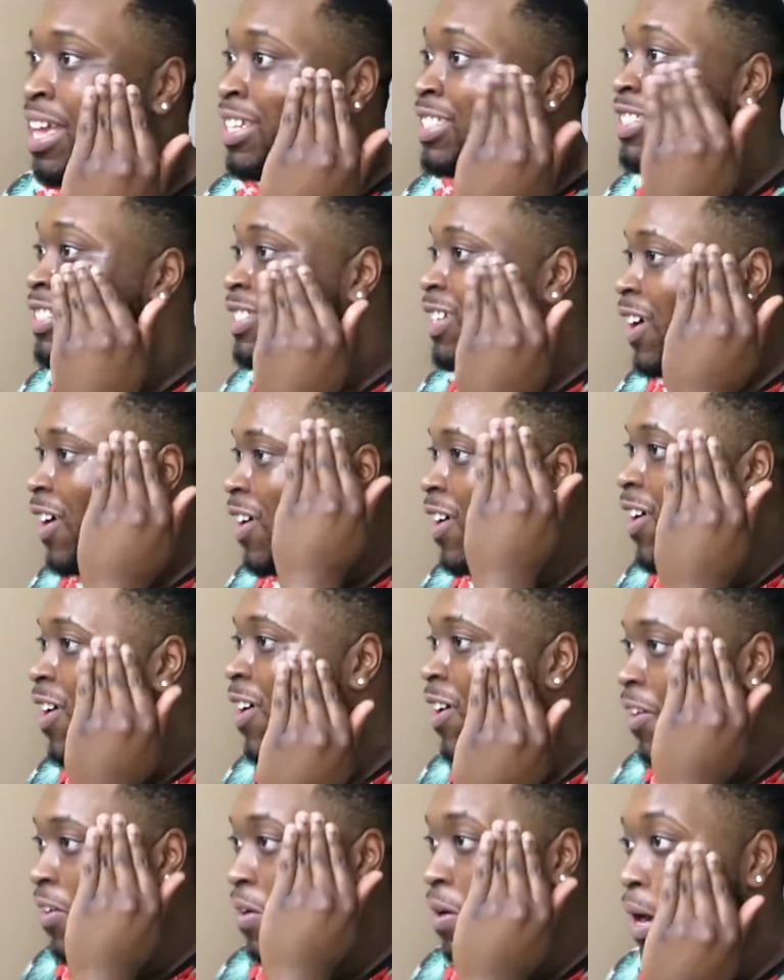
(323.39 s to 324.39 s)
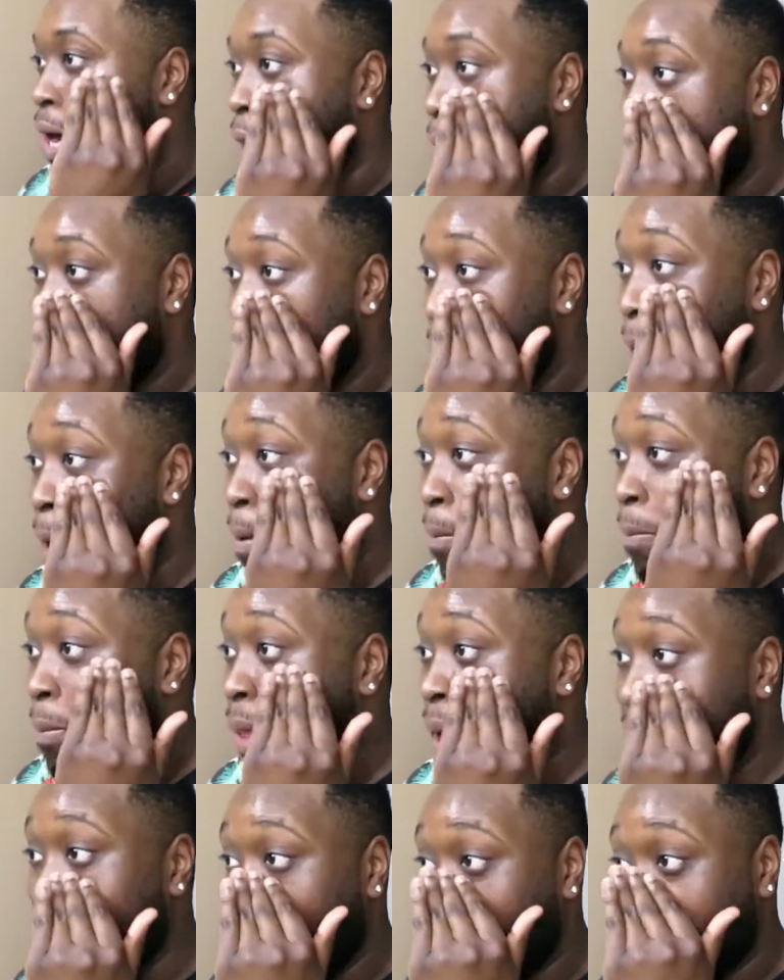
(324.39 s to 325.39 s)
So
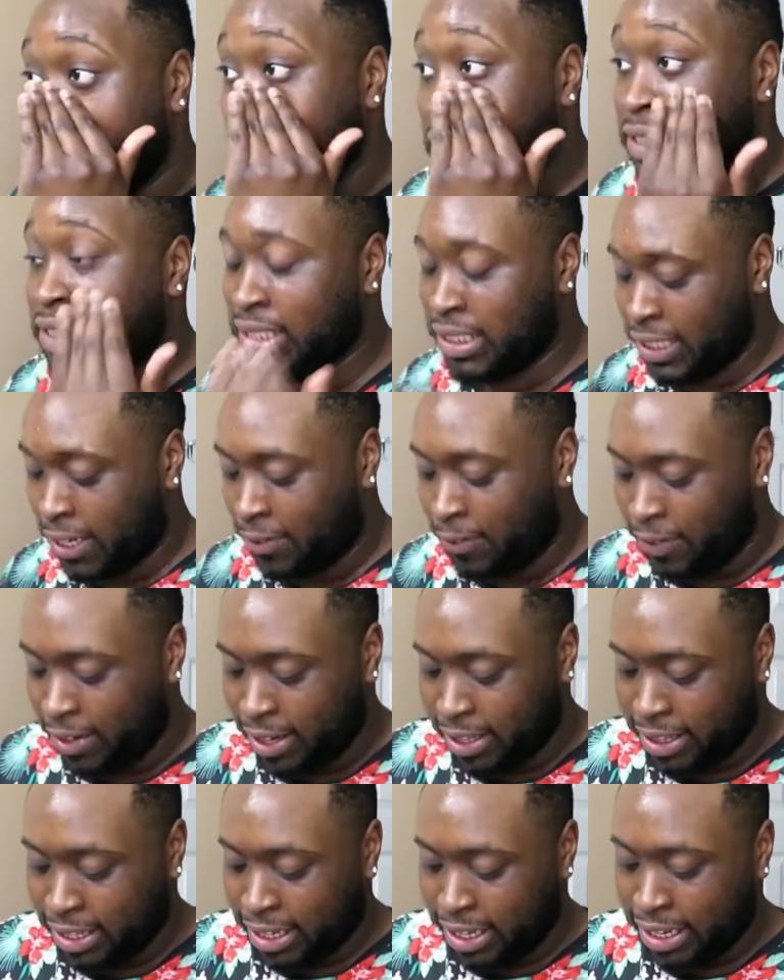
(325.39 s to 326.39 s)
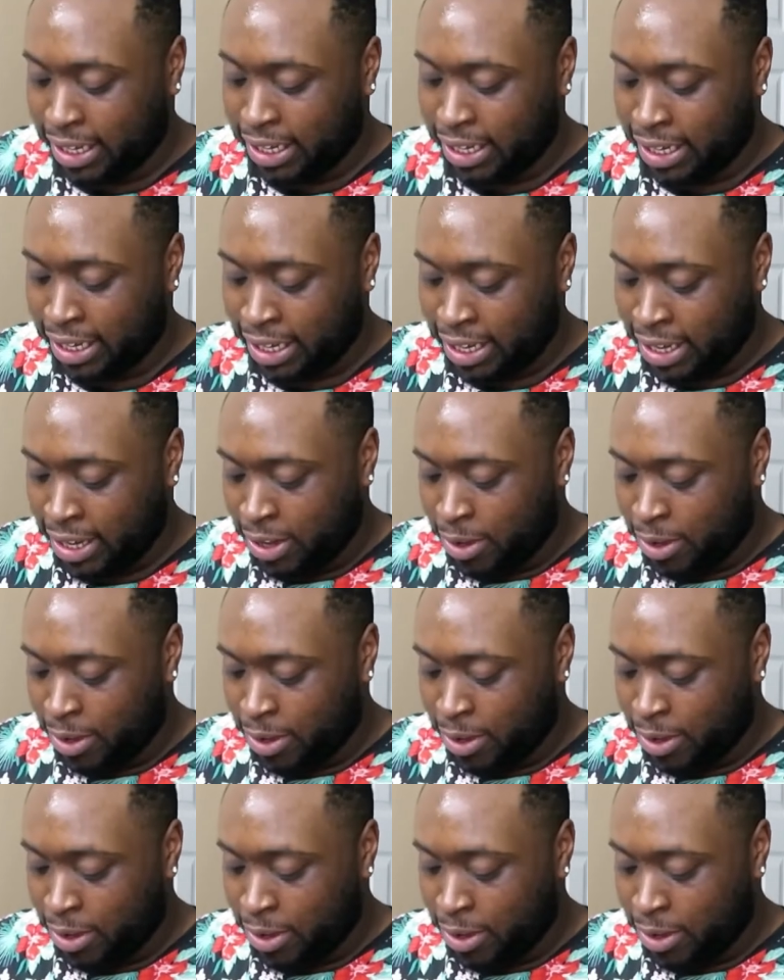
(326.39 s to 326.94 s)
it was definitely